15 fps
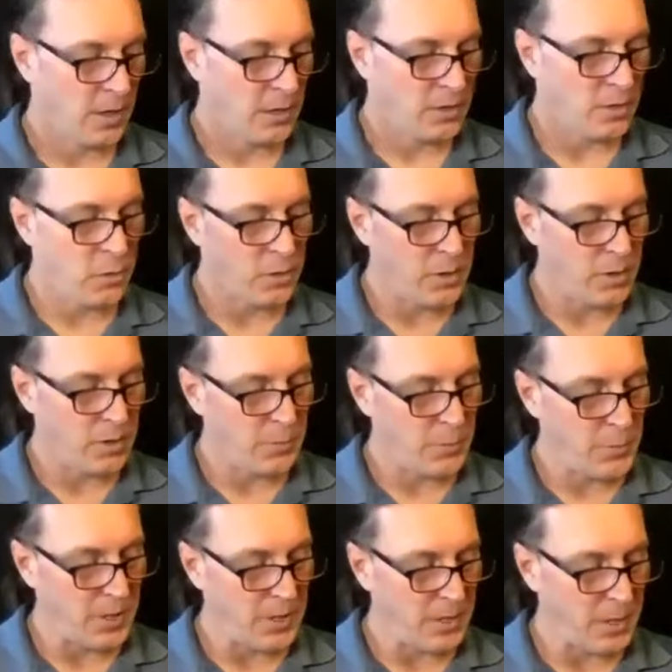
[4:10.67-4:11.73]
so when you're
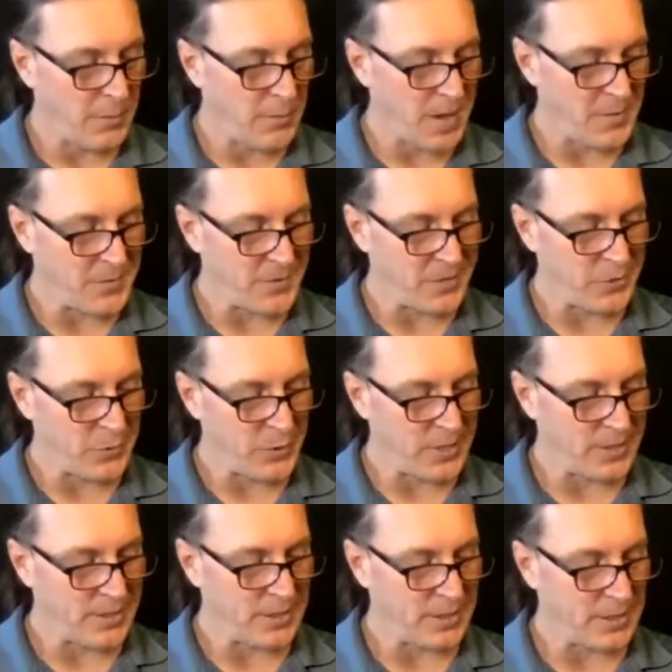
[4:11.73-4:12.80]
bending, I'm
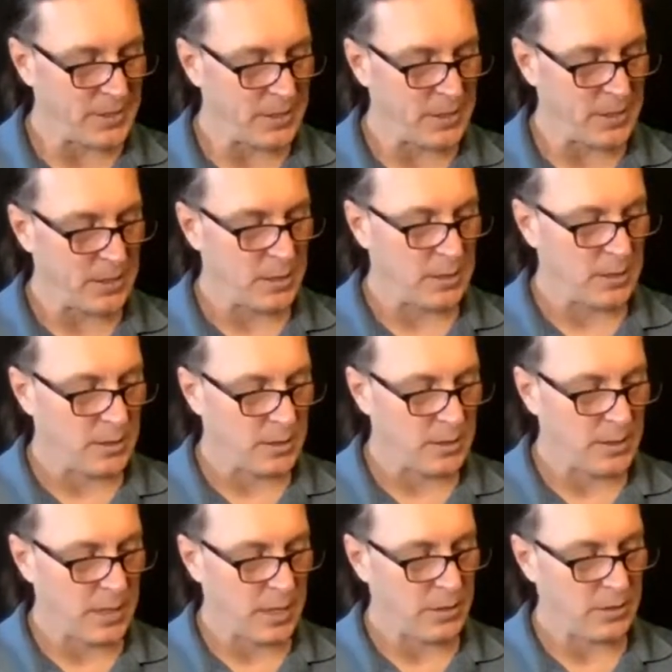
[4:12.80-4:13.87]
squeezing
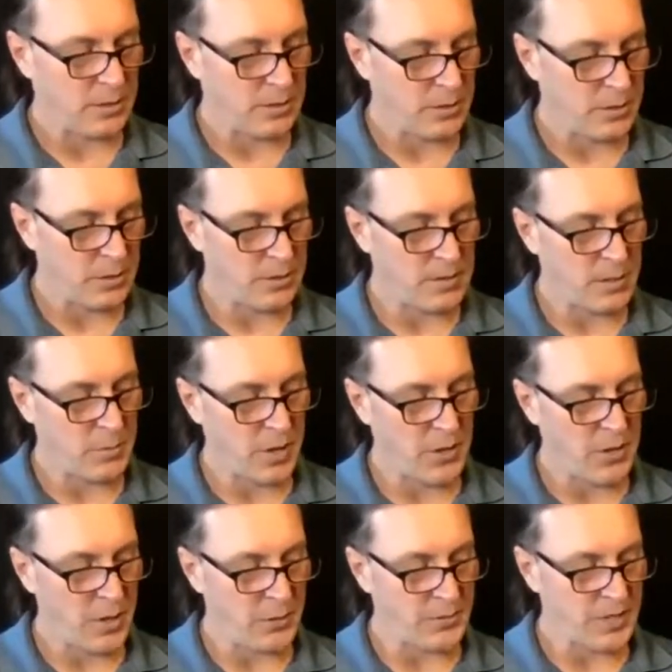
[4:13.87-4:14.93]
together, so you can see my
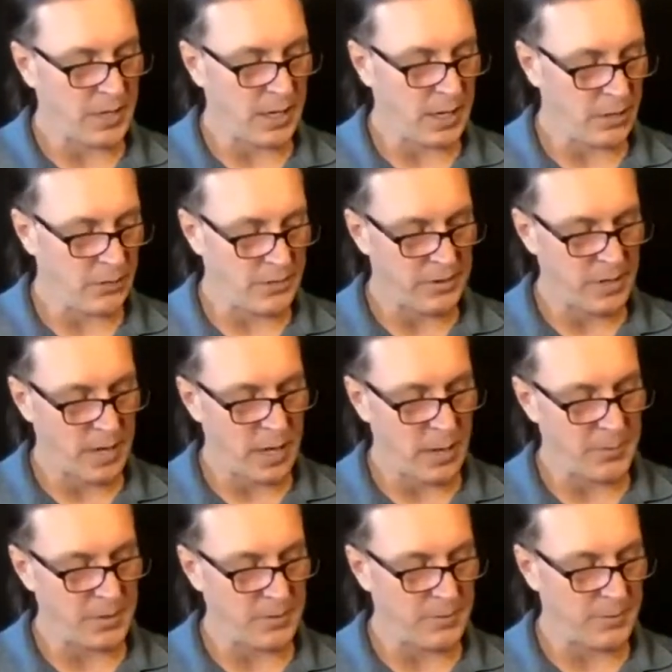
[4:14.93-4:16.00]
thumb's kind of hanging over the top,
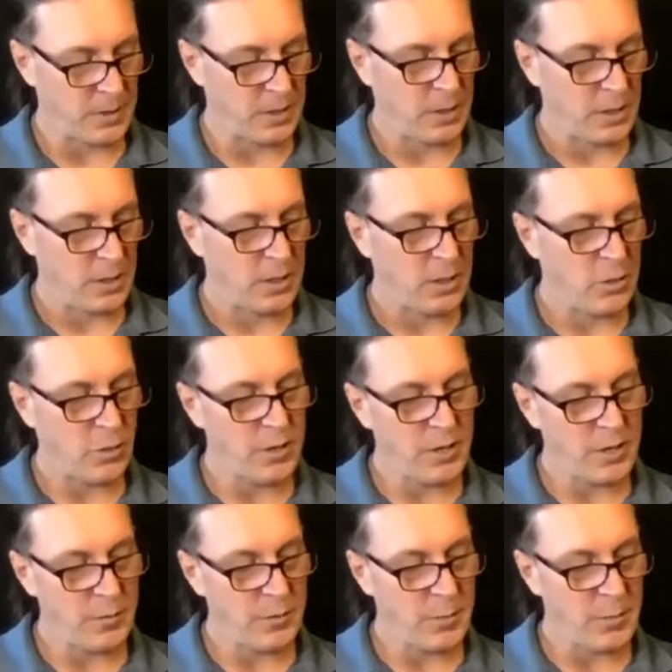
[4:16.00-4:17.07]
and you don't want your
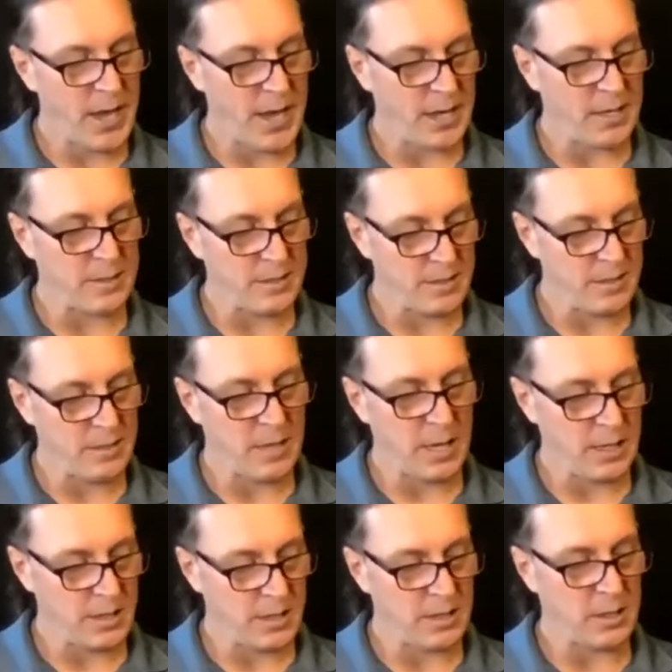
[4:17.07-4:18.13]
thumb in the back, because then you got
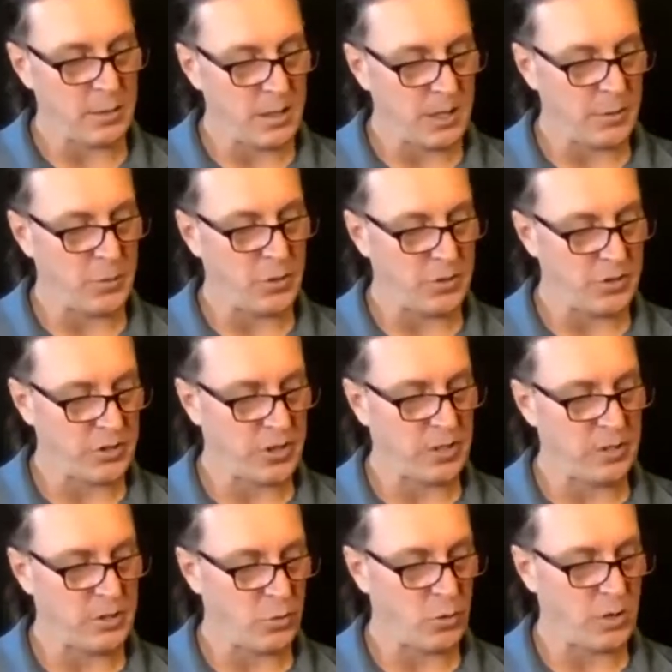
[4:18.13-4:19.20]
nothing to kind of push
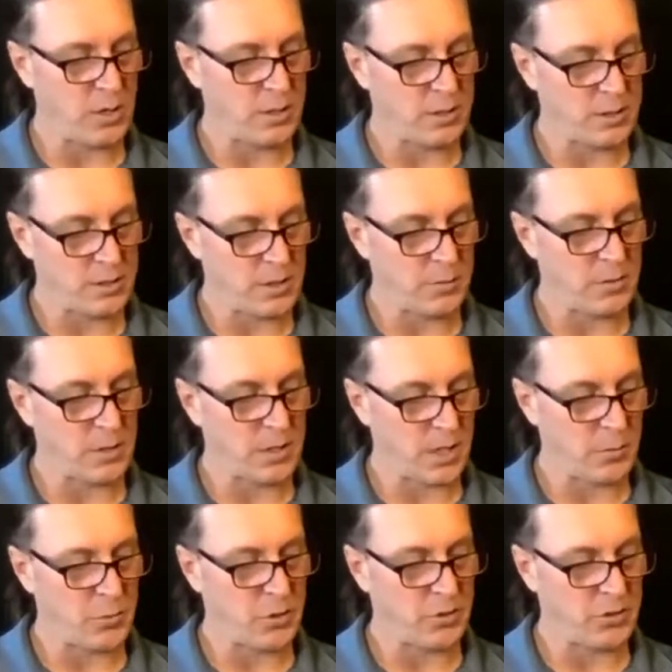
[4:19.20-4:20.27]
against. You want something to kind
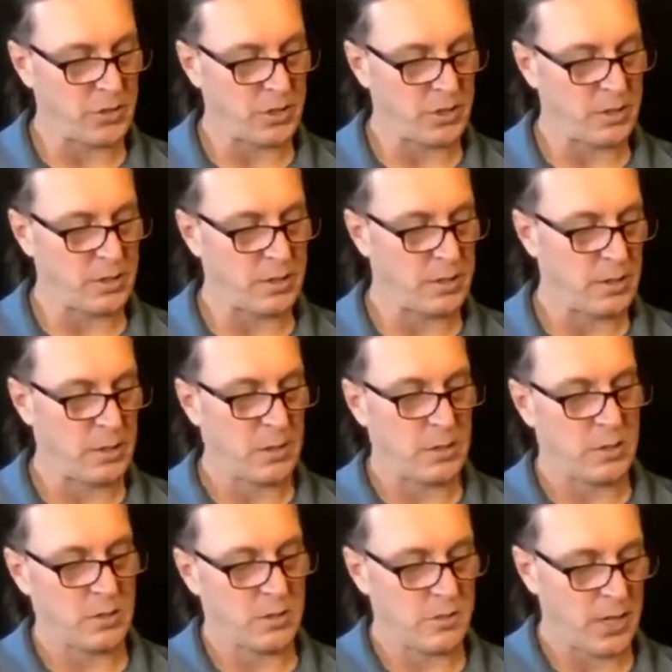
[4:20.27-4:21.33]
of push against.
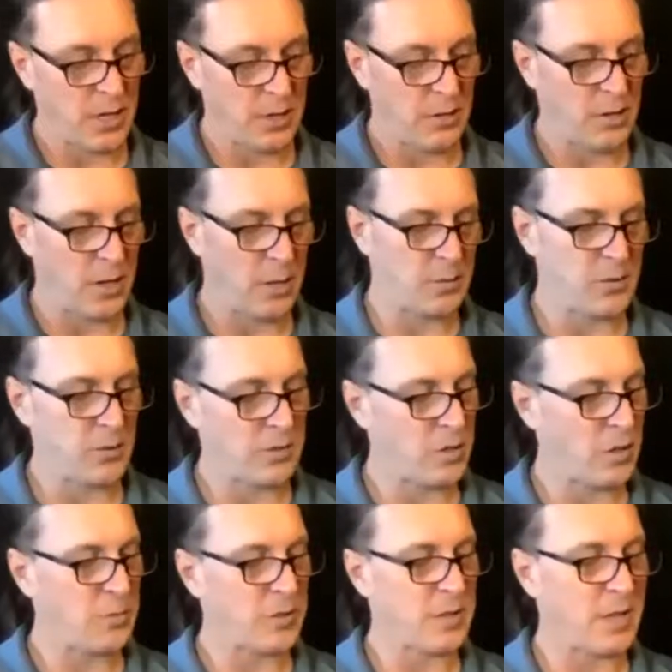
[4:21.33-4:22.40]
So if you got your thumb, so it's
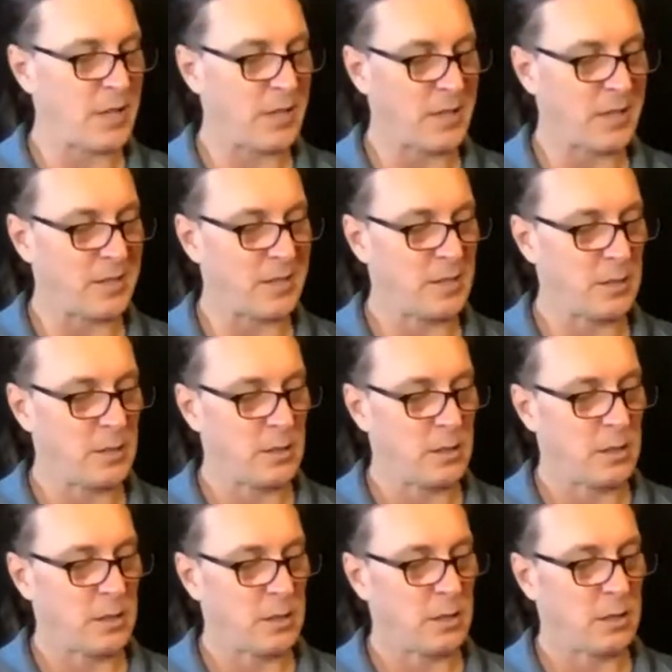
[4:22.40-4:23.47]
almost kind of like a
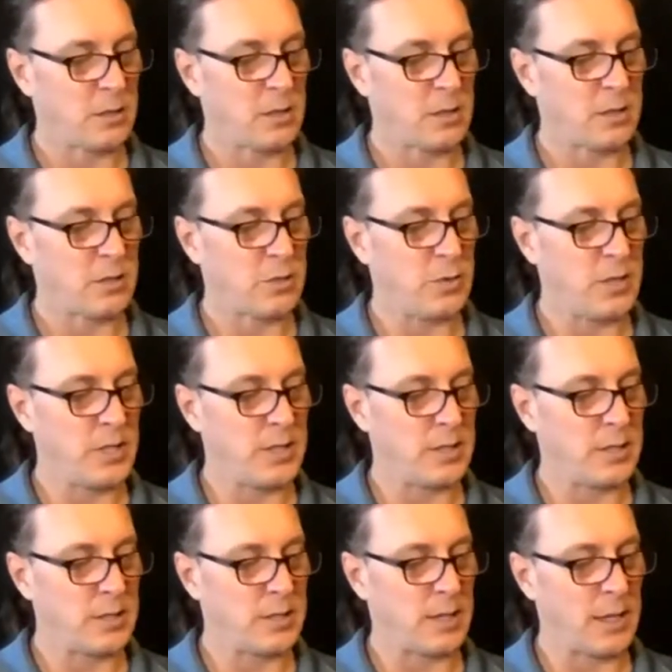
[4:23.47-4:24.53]

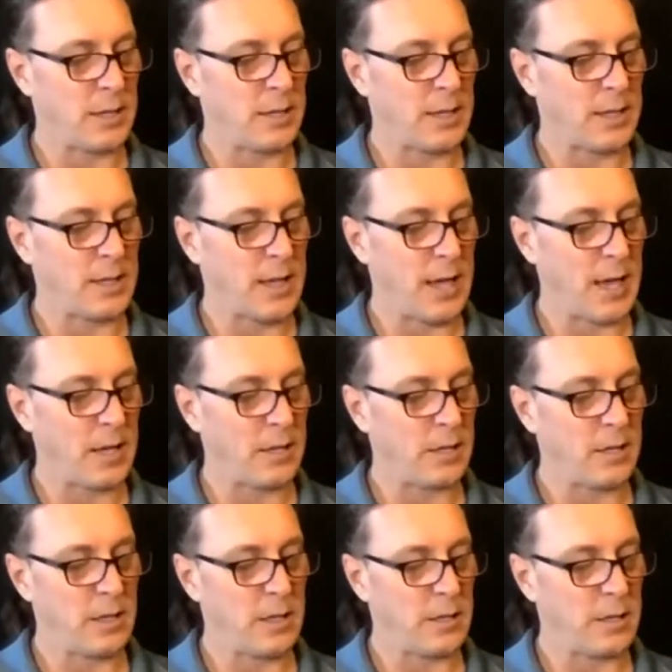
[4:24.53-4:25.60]
squeeze together like that,
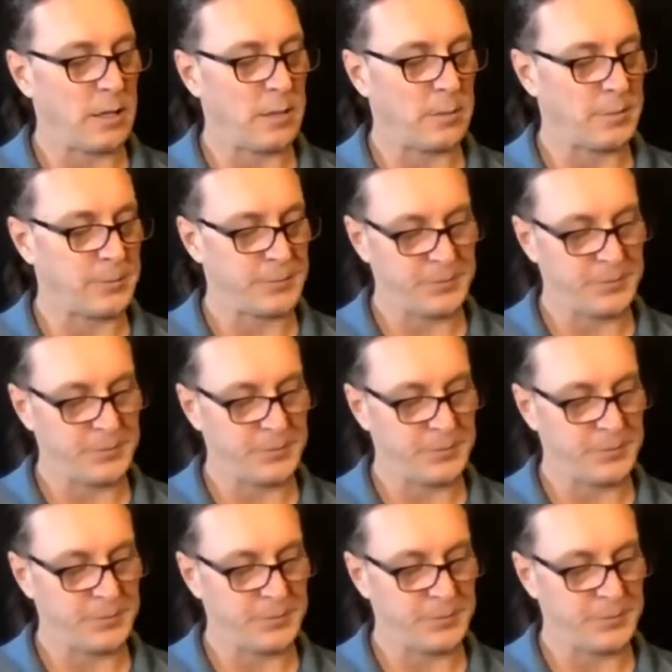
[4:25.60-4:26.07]
and